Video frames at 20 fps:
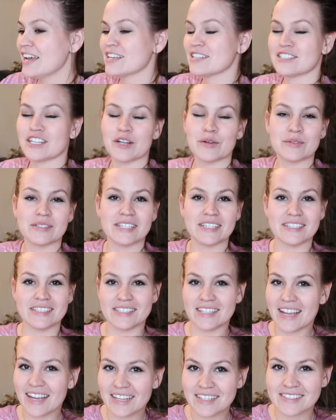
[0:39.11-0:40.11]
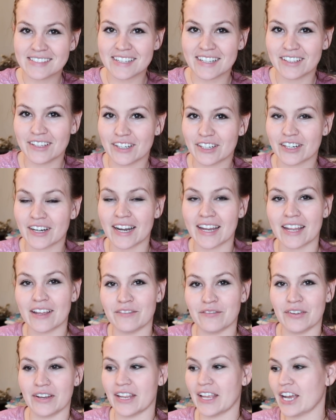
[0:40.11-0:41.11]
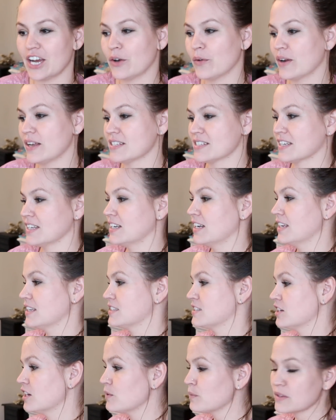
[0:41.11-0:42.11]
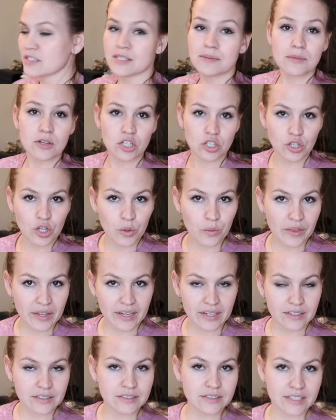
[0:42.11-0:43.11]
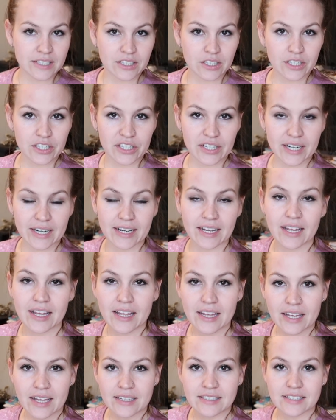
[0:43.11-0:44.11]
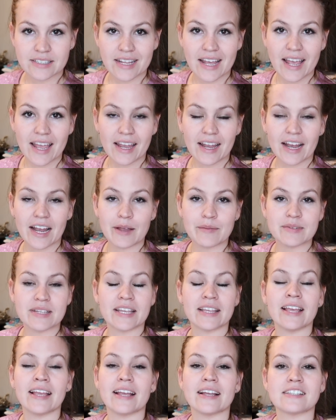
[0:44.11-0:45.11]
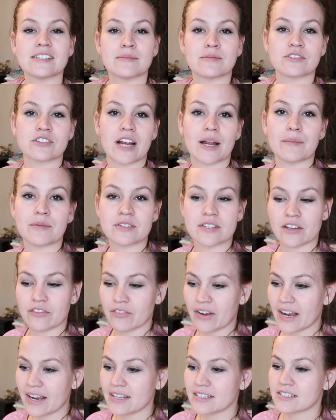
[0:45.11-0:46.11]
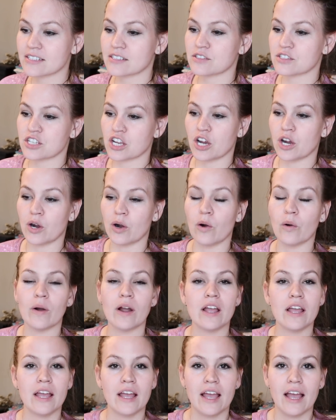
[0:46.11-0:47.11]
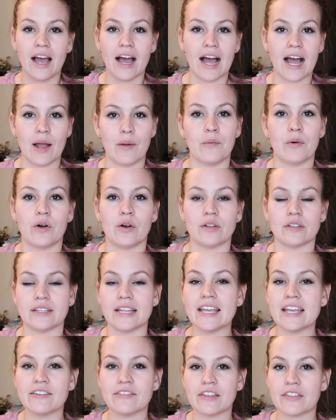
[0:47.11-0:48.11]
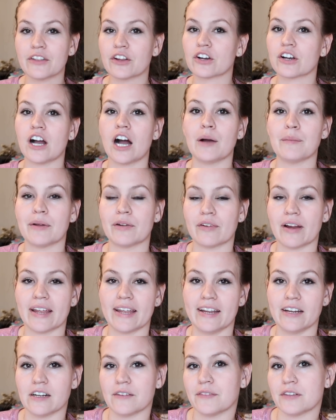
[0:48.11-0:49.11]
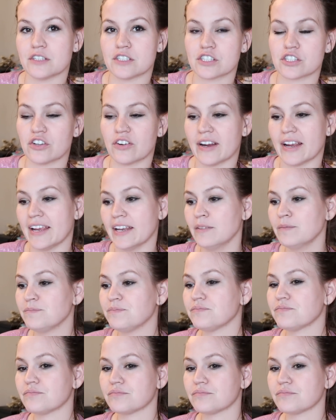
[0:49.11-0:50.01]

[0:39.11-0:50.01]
So today's decluttering video is gonna start with some clothing decluttering. Today I am taking a subscriber's advice, so I will leave their comment right here on the screen.